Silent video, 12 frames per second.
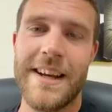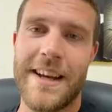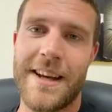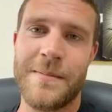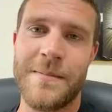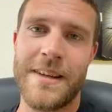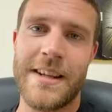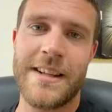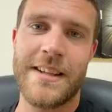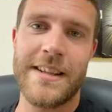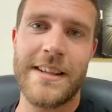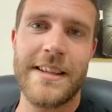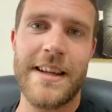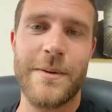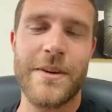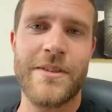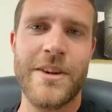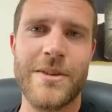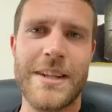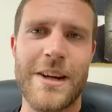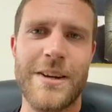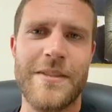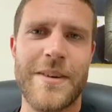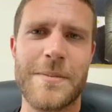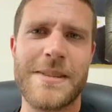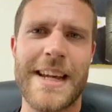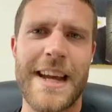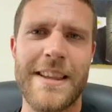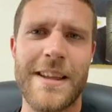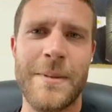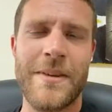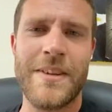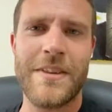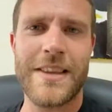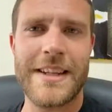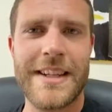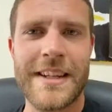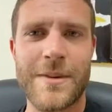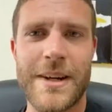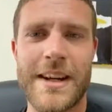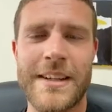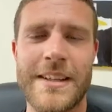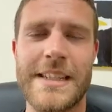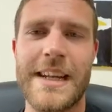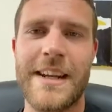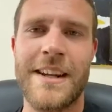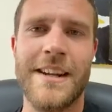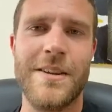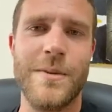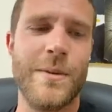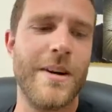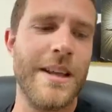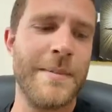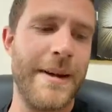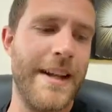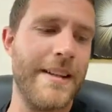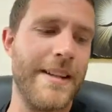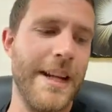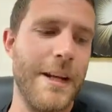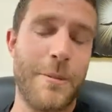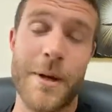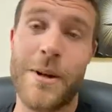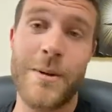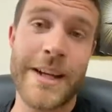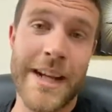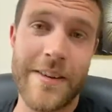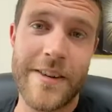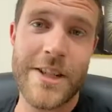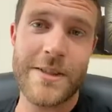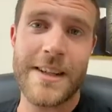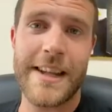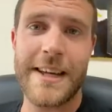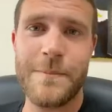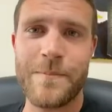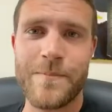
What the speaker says: And that would have no doubt have upset them, even if they didn't quite understand what he meant. But I want to encourage you today